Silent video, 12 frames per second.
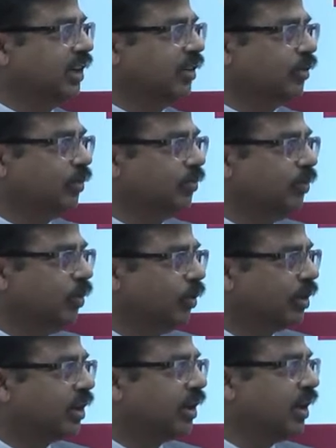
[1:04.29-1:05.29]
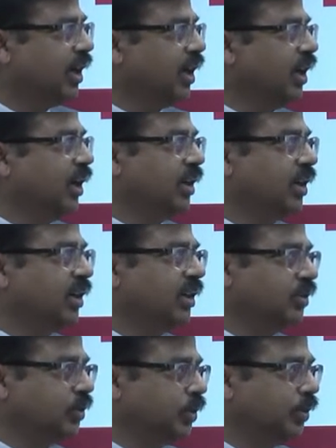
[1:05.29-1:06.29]
into four uh,
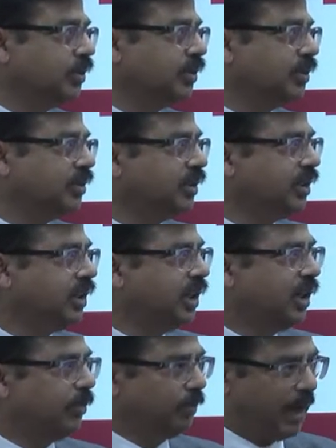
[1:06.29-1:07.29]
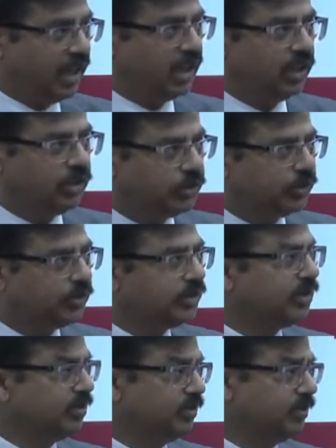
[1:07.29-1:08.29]
zones, parallel zones,